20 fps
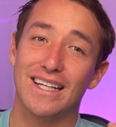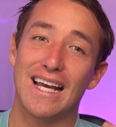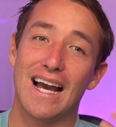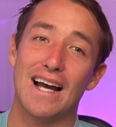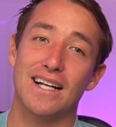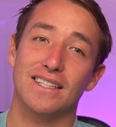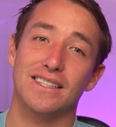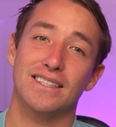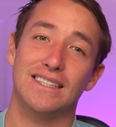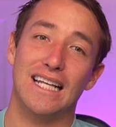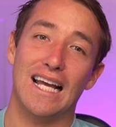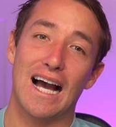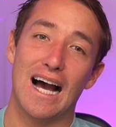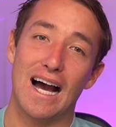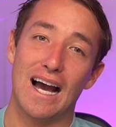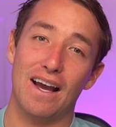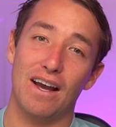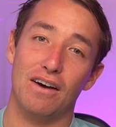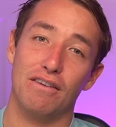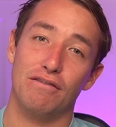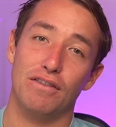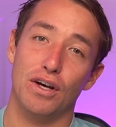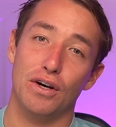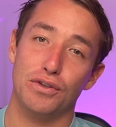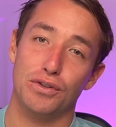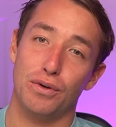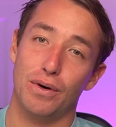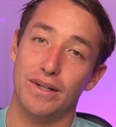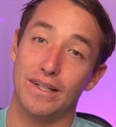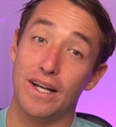catches the eye of
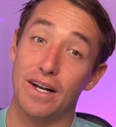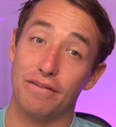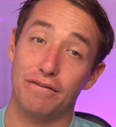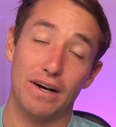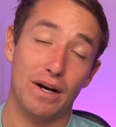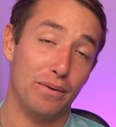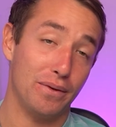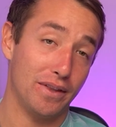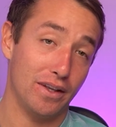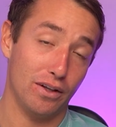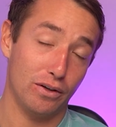those who identify with the